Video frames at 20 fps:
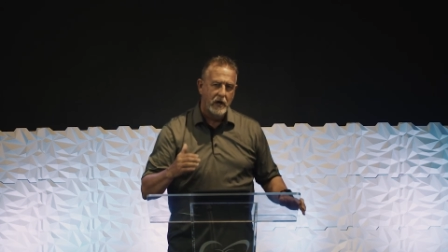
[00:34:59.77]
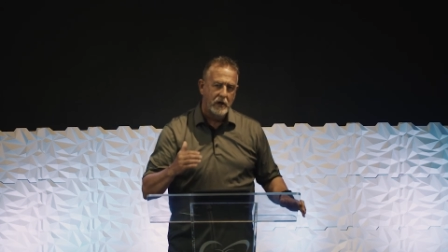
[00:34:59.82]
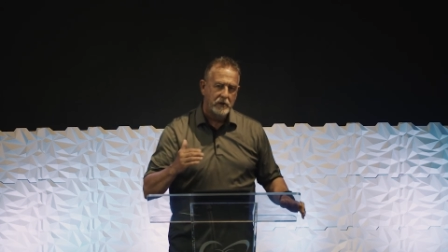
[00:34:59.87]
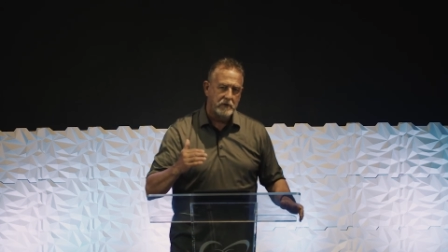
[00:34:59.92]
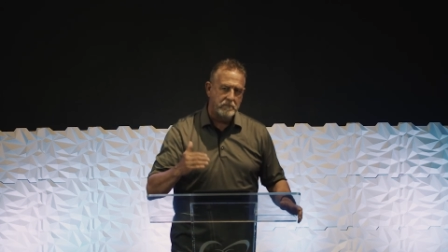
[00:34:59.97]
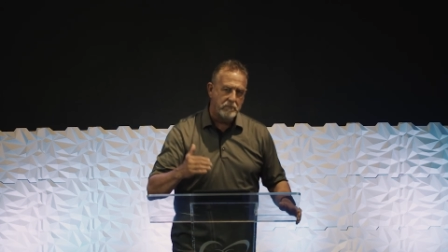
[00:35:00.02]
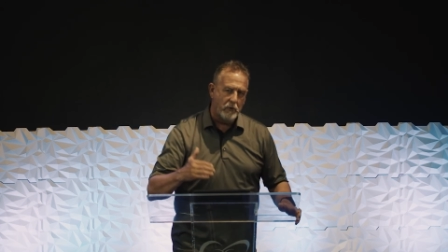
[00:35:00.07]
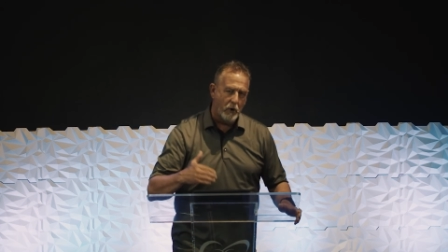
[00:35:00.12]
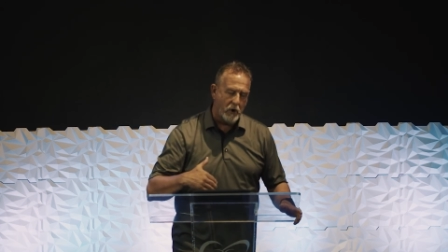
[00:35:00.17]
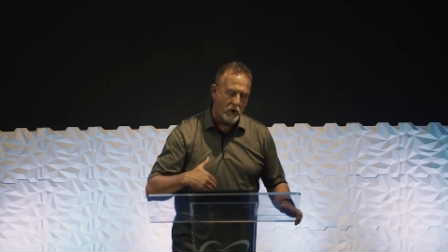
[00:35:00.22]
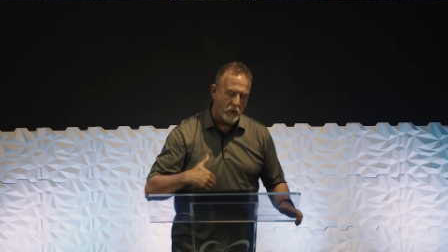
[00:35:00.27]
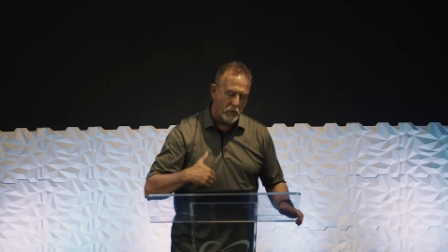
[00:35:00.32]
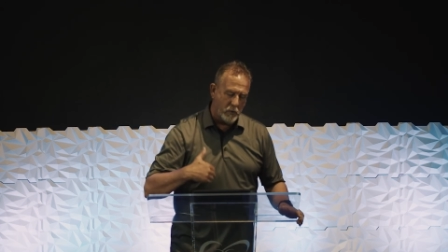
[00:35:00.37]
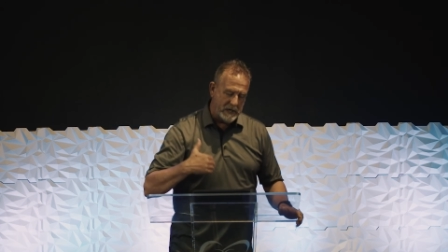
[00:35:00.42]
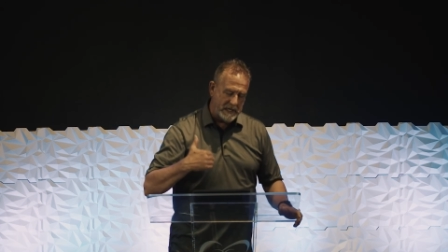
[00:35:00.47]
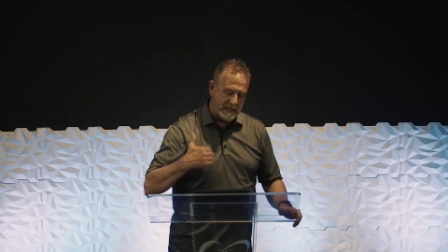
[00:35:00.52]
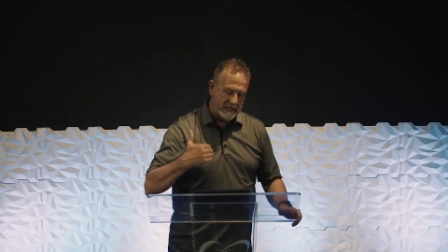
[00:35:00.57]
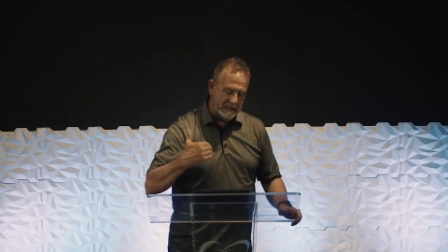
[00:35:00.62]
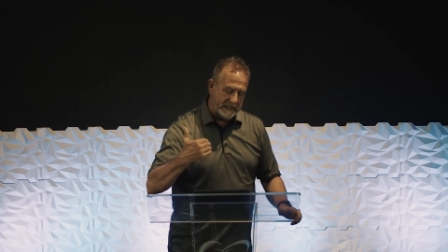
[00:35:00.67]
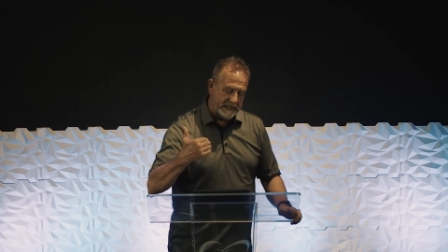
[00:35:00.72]
the more
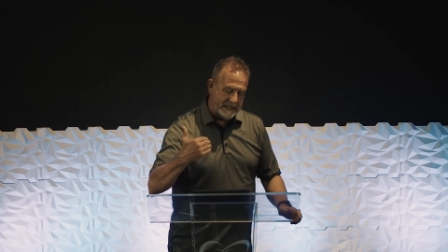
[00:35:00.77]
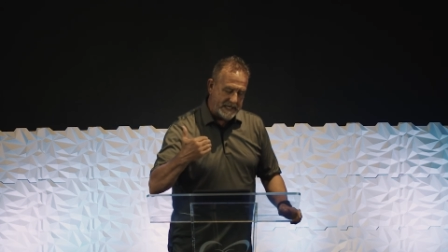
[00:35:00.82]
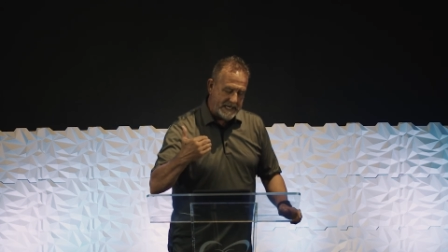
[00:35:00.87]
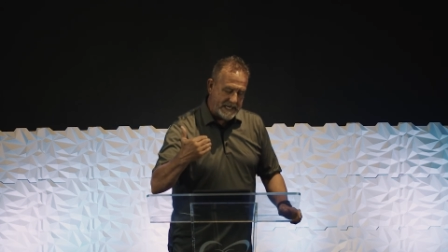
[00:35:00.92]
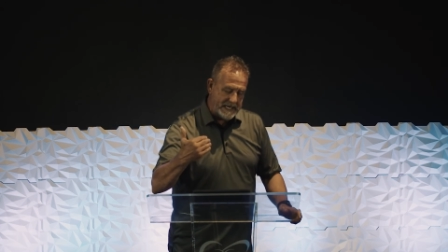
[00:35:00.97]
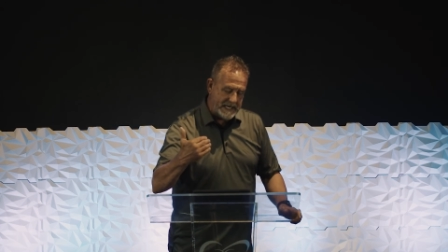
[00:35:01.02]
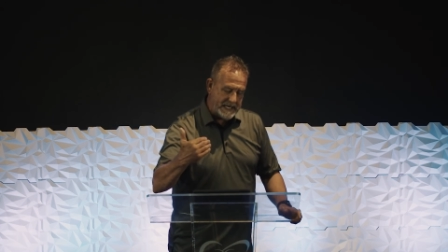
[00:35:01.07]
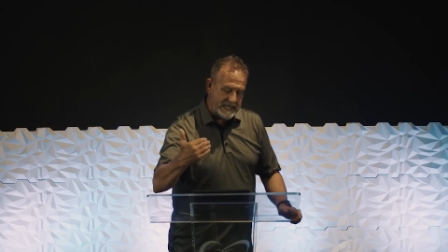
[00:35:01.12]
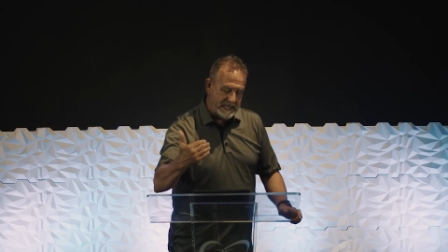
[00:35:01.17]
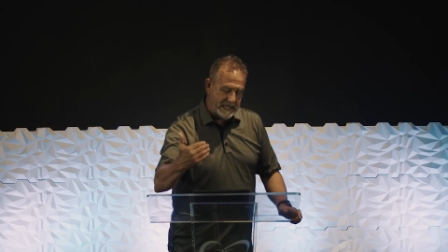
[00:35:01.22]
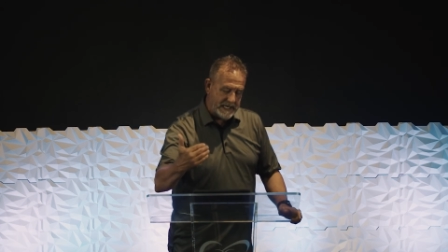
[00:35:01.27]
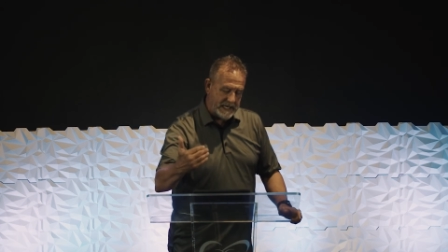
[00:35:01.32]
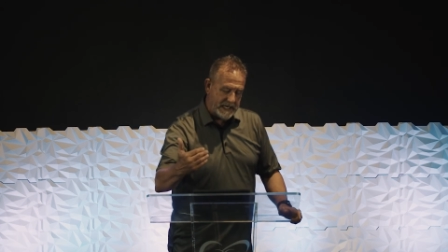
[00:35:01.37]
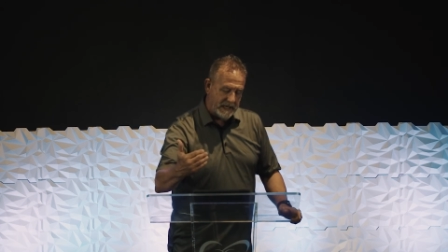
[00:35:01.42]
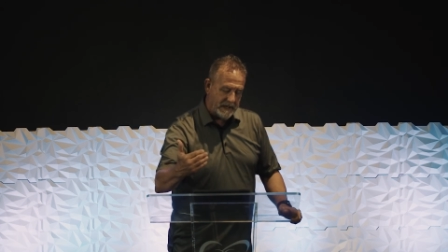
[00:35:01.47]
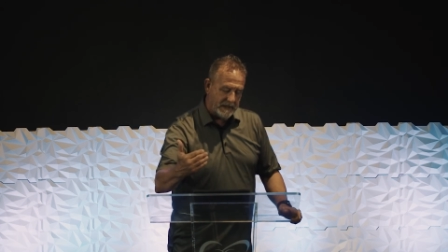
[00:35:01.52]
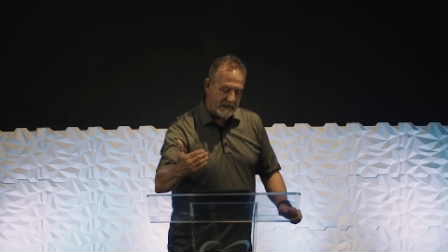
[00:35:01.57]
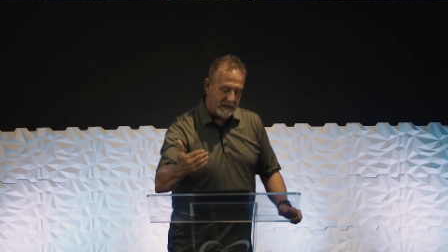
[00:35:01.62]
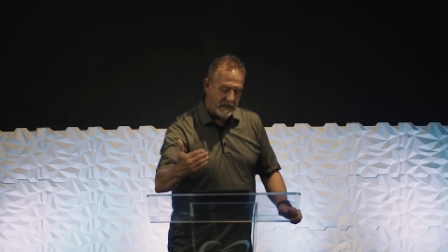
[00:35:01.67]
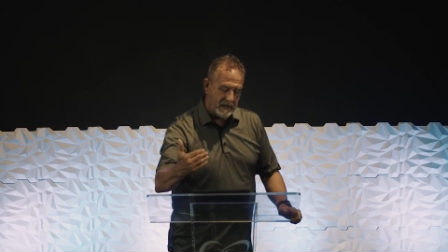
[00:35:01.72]
we lean
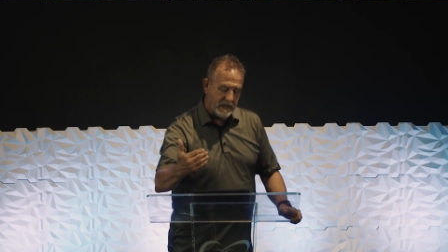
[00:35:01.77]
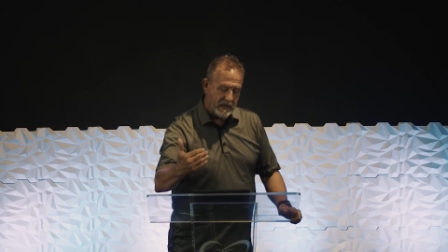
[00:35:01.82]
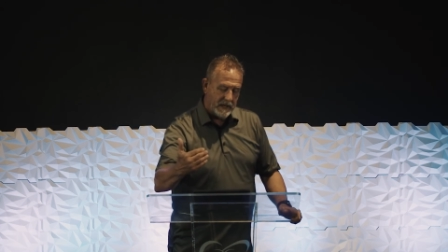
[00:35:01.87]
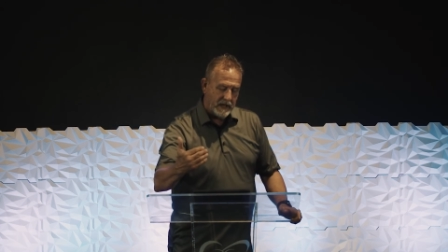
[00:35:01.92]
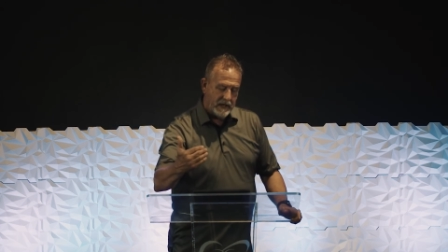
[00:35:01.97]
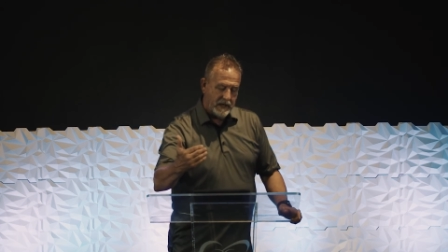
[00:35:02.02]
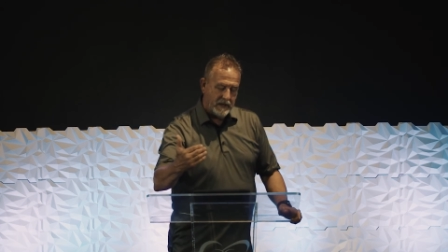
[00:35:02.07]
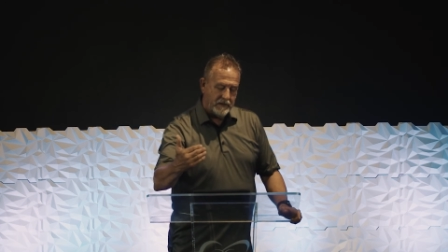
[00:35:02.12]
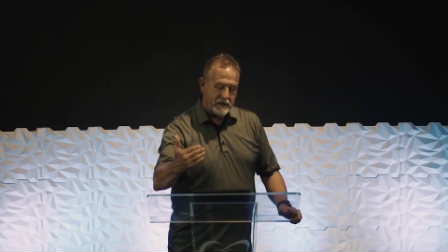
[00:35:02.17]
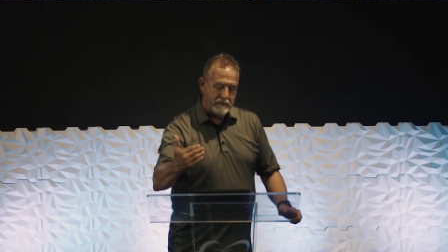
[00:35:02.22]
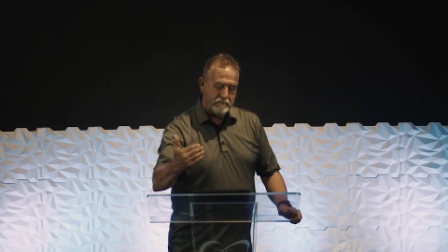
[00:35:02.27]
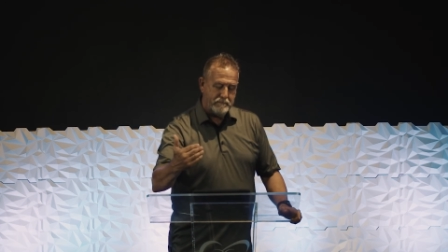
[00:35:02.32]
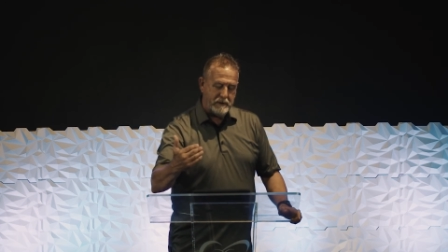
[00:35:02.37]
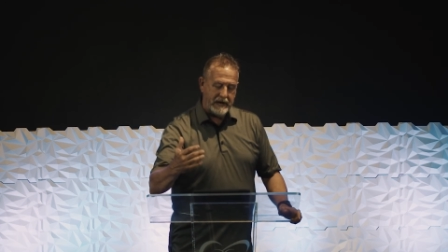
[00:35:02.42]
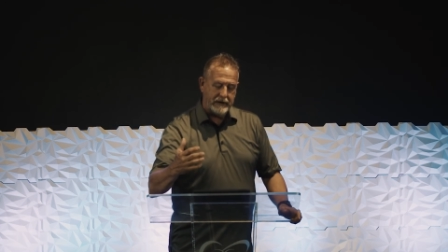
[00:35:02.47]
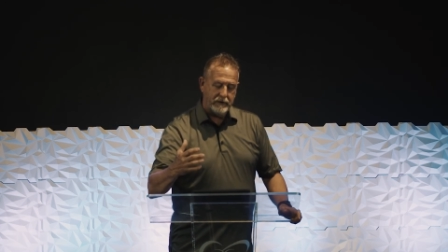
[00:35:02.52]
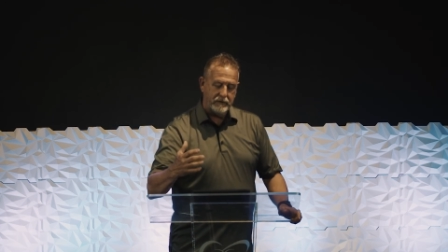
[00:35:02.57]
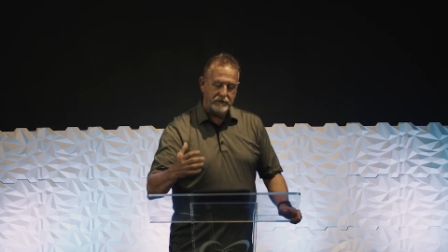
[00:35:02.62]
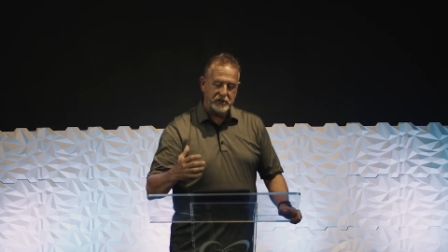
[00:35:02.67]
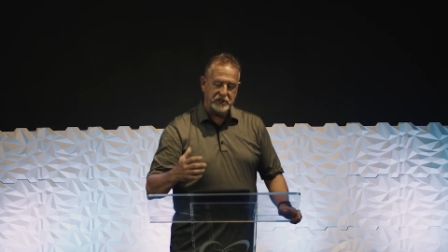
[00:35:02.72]
in, the
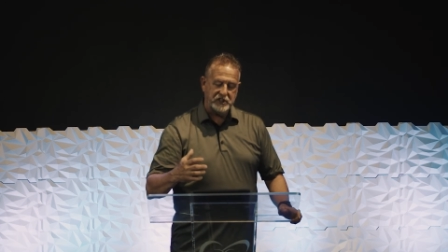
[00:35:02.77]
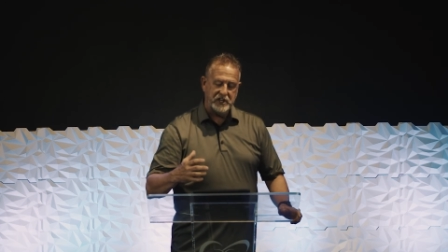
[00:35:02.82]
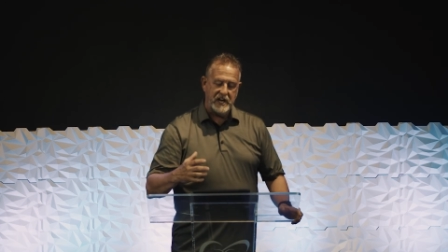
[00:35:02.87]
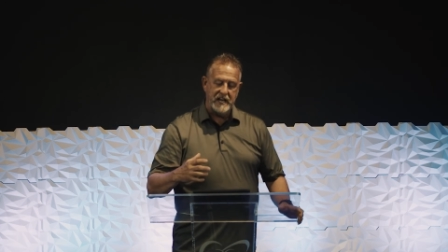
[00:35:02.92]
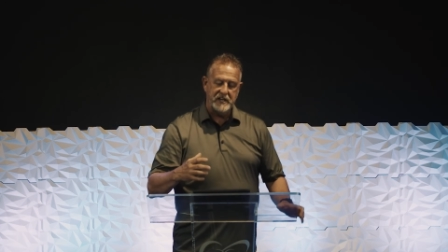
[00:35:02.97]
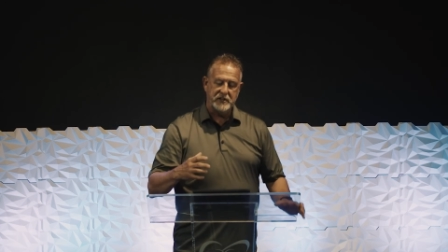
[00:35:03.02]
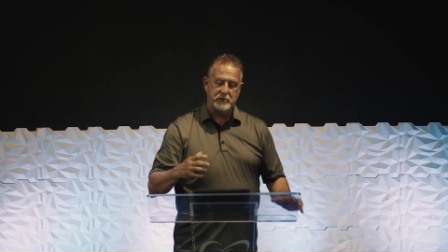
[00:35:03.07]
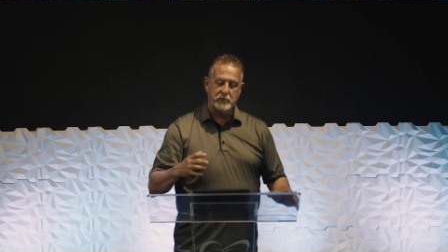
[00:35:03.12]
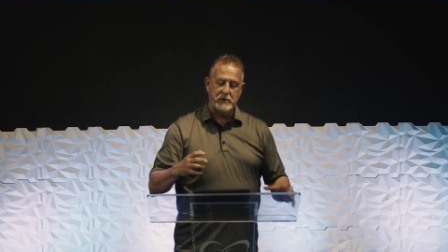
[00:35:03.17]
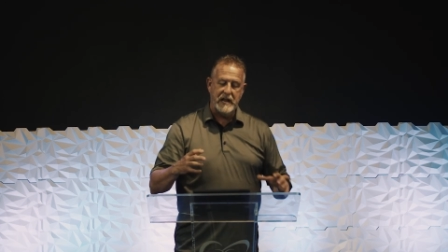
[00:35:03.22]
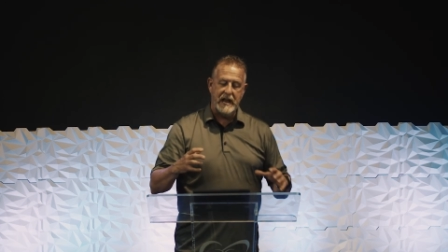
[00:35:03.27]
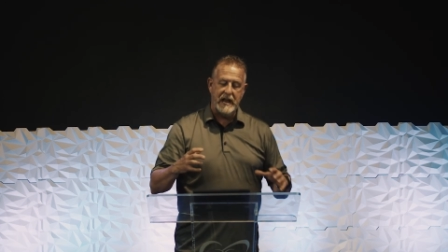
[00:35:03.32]
better the chance we